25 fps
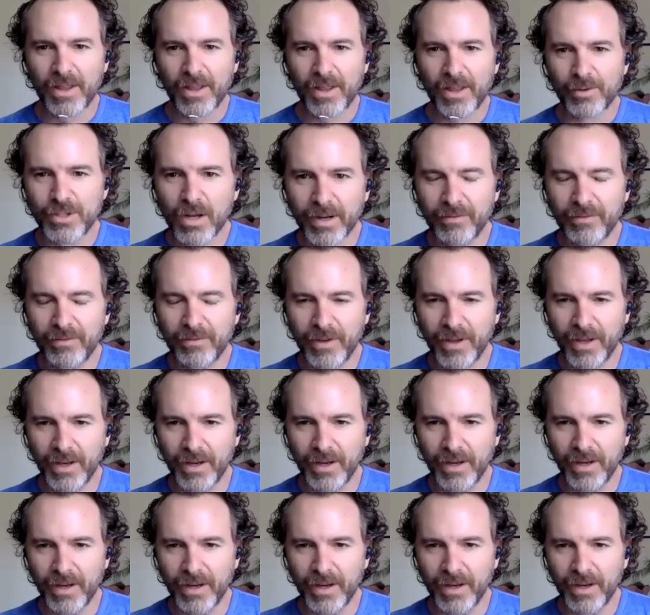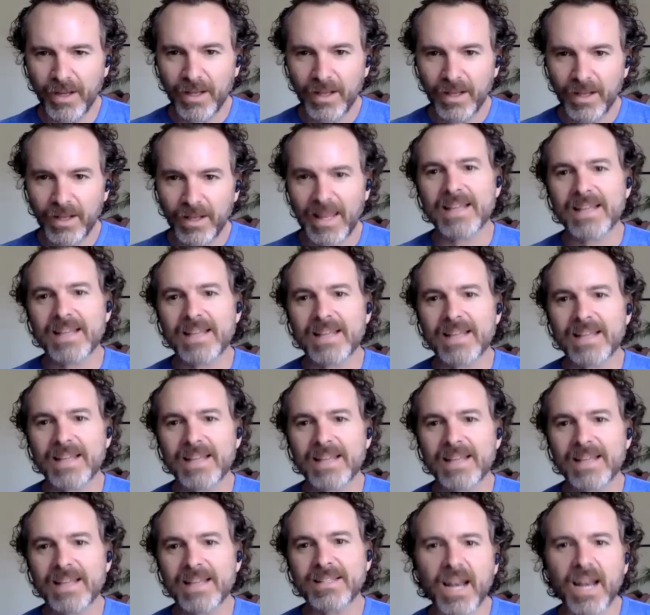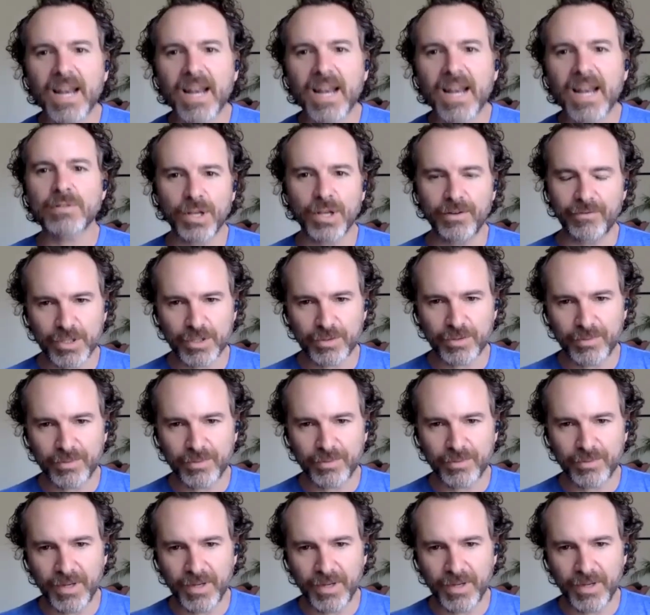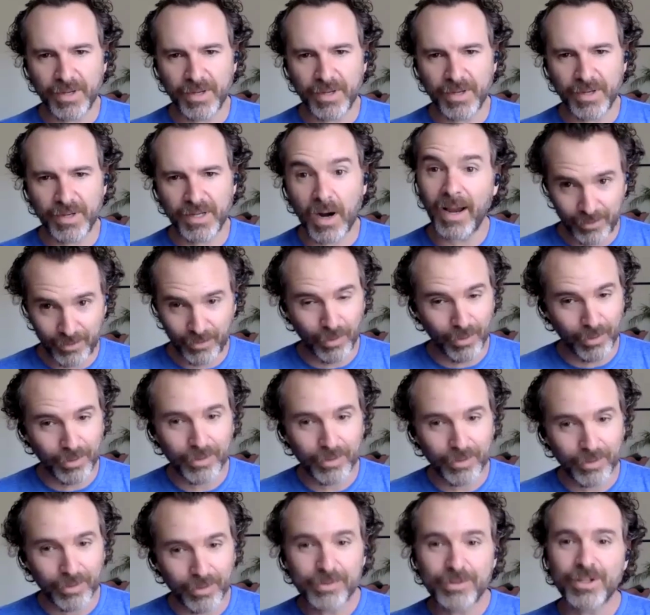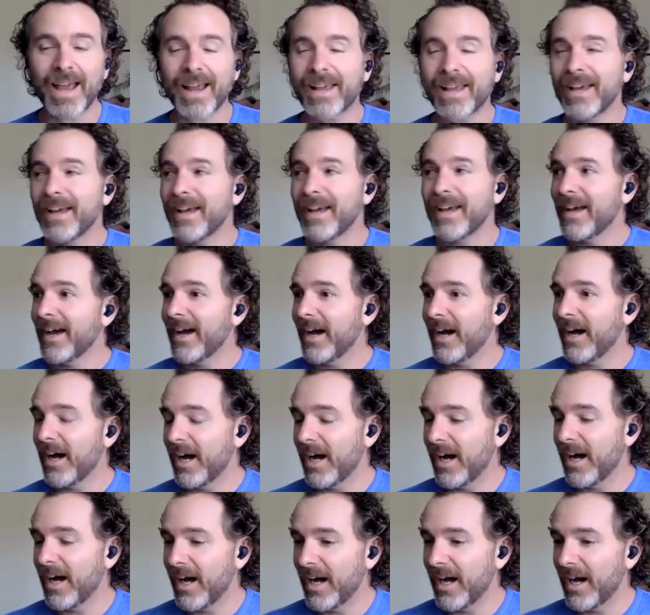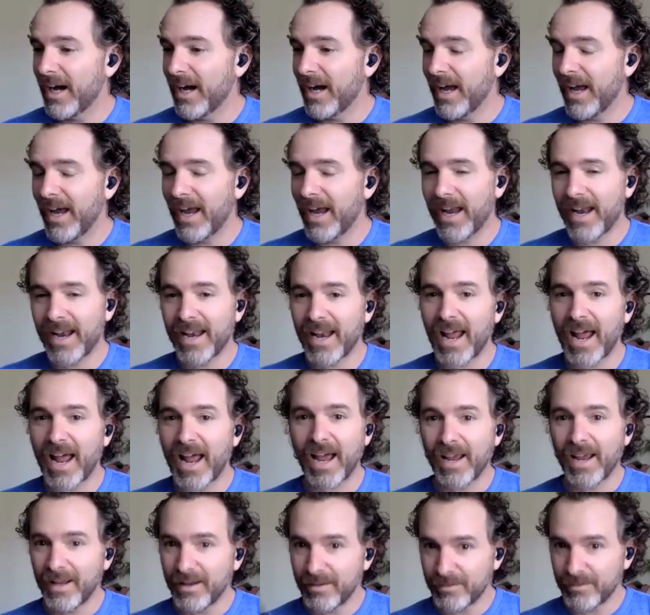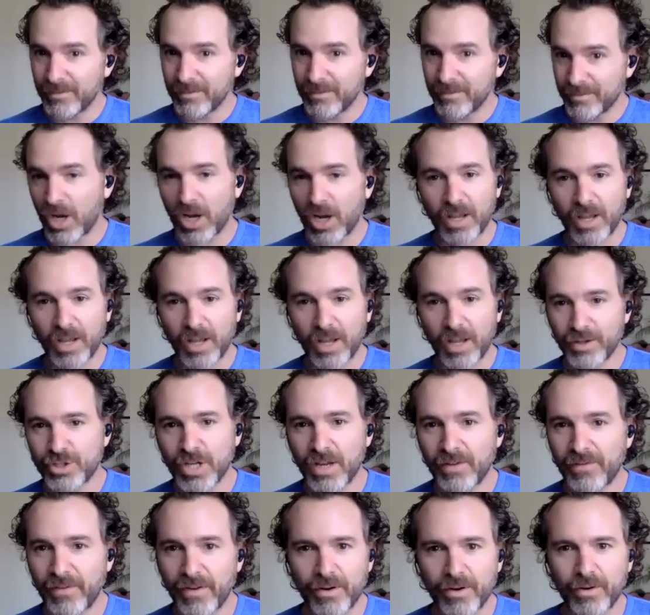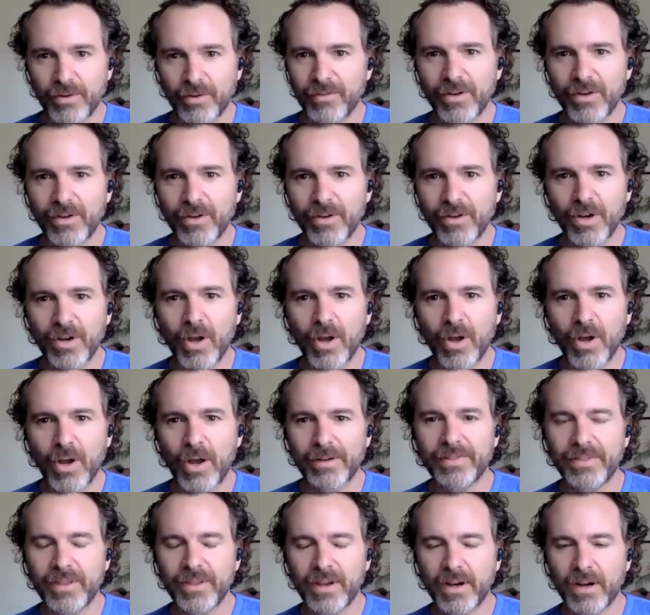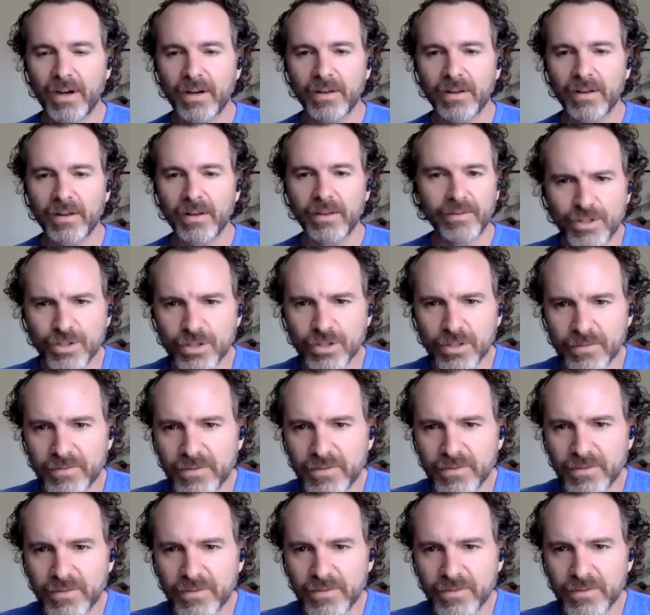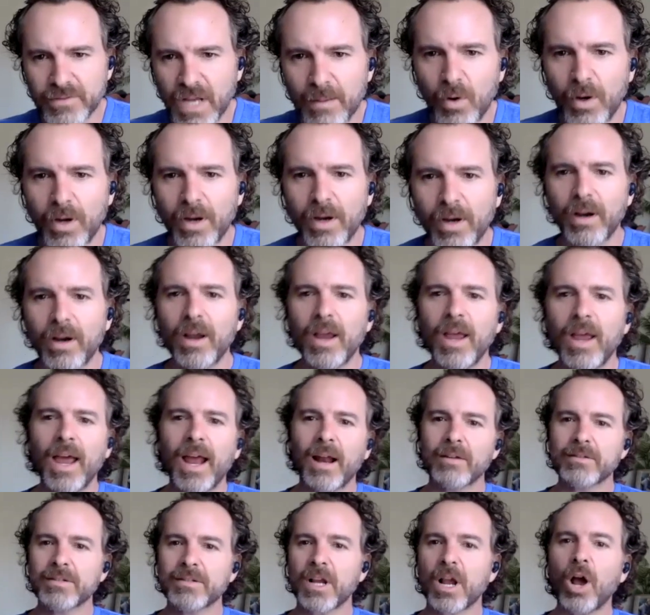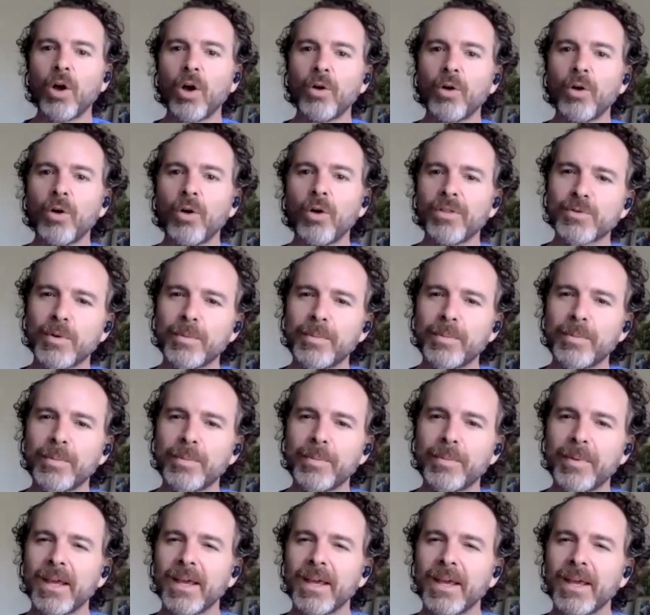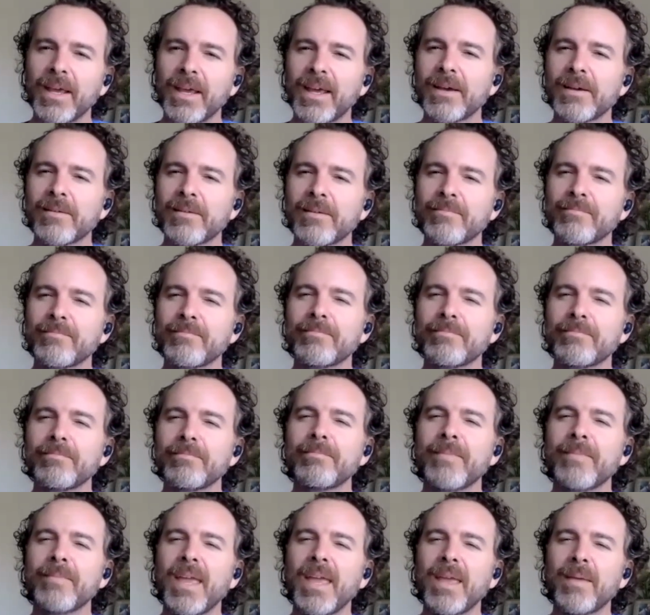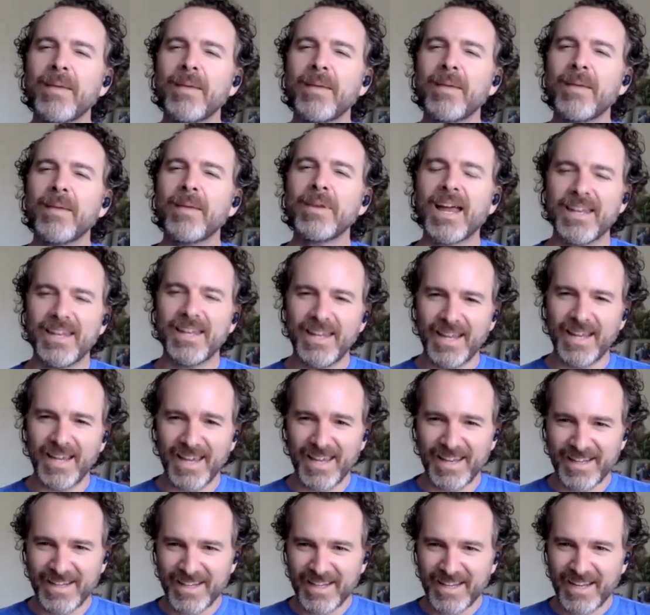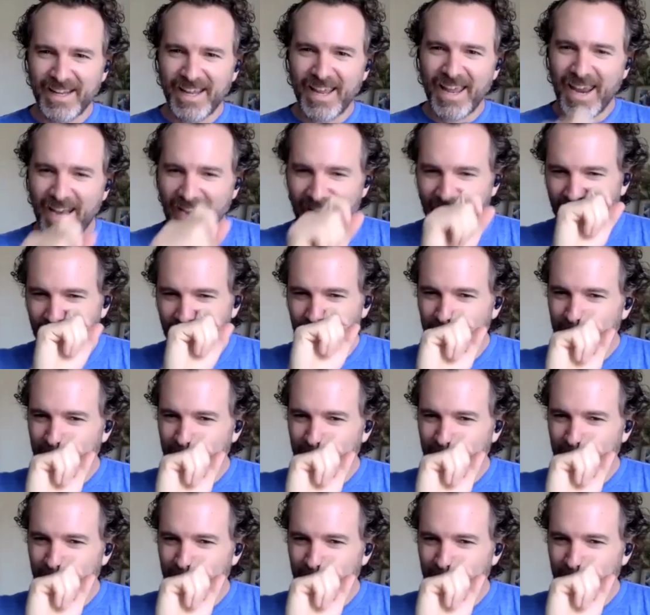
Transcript: Huckleberry Finn. Last night, I was looking for a book to read to our 8-year-old, Jack, and I saw on the shelf, I don't even know how it got there, The Adventures of Tom Sawyer. And I was like, oh, this would be maybe not yet. And I